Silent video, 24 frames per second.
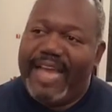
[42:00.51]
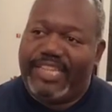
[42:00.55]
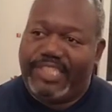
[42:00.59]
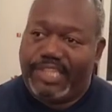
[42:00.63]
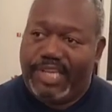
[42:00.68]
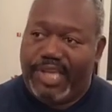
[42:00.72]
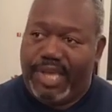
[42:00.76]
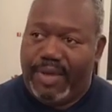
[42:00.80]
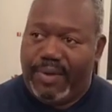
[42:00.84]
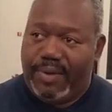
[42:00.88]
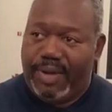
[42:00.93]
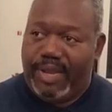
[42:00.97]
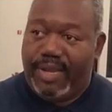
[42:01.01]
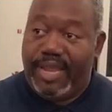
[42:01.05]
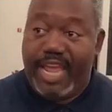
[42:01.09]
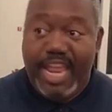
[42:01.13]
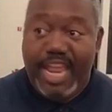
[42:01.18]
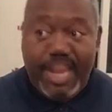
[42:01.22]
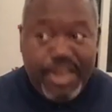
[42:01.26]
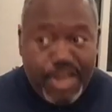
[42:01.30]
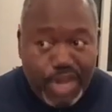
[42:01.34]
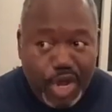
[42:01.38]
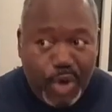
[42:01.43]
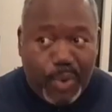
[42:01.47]
executed.
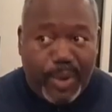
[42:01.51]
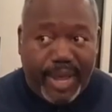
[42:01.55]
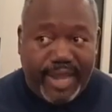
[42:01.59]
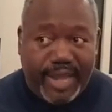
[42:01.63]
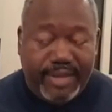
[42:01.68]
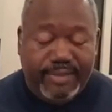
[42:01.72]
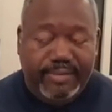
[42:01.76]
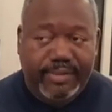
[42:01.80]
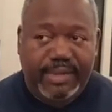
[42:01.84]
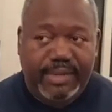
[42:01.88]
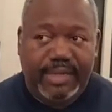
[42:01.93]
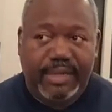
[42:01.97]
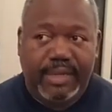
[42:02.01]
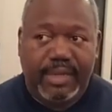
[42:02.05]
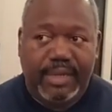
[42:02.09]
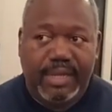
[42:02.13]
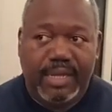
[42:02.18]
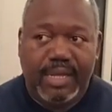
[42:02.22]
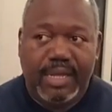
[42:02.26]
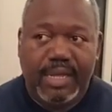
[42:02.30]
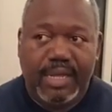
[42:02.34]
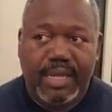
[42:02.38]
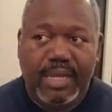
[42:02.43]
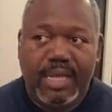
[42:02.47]
He knew it.
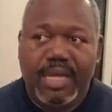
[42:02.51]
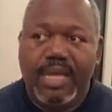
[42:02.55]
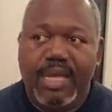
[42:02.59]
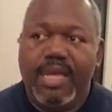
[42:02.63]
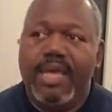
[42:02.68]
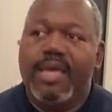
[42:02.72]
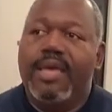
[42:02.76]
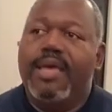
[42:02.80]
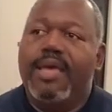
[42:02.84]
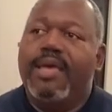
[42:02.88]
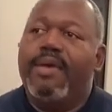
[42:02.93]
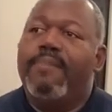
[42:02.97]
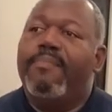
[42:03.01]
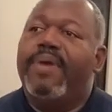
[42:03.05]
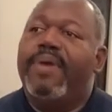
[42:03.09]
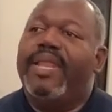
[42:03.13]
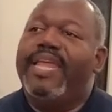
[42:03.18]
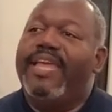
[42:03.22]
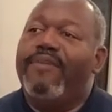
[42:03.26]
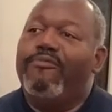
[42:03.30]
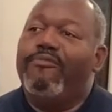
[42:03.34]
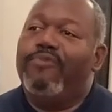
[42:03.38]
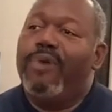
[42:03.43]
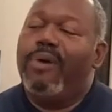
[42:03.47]
But
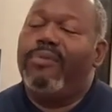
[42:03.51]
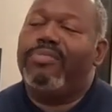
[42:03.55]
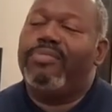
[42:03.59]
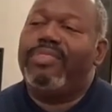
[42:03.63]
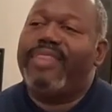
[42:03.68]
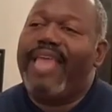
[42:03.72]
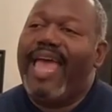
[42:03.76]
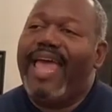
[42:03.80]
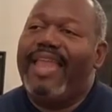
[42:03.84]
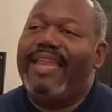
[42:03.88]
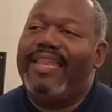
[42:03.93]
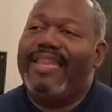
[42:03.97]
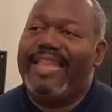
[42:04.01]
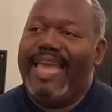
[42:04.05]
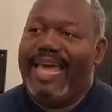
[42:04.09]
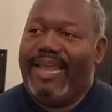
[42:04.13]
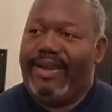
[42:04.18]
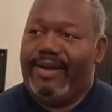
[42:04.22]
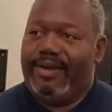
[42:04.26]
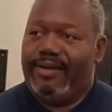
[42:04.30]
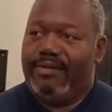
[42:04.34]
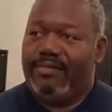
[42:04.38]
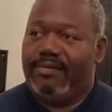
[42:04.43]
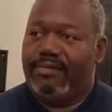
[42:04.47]
he wrote that
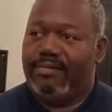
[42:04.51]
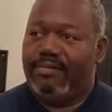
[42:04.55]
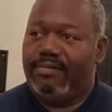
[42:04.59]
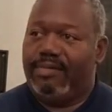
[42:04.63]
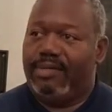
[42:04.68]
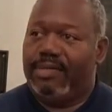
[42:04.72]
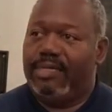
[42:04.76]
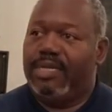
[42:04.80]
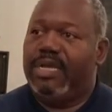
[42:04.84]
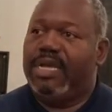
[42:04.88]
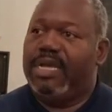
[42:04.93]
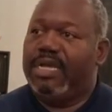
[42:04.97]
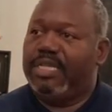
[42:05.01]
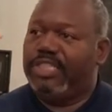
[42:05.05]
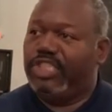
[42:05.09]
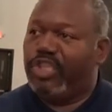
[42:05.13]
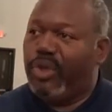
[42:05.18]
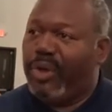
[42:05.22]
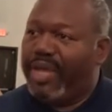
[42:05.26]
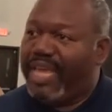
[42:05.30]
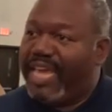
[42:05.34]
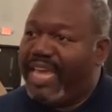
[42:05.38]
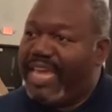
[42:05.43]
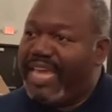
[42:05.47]
letter
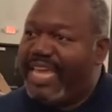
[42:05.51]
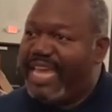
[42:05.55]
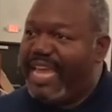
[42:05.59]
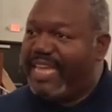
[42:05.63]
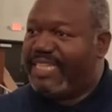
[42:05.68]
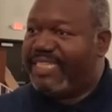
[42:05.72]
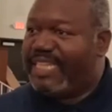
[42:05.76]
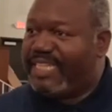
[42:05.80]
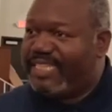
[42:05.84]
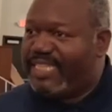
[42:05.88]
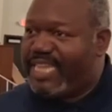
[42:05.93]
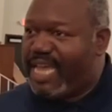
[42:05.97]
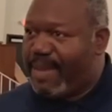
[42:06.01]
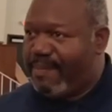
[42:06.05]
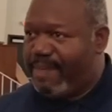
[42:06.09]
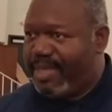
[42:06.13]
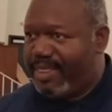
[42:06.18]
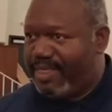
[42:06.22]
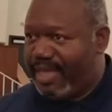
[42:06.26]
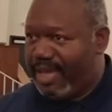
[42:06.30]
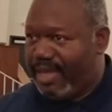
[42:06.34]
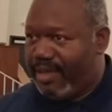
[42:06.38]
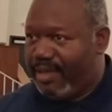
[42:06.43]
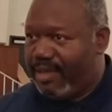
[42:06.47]
so he could get to
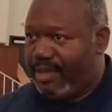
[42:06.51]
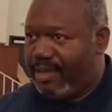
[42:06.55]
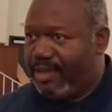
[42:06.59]
Timothy.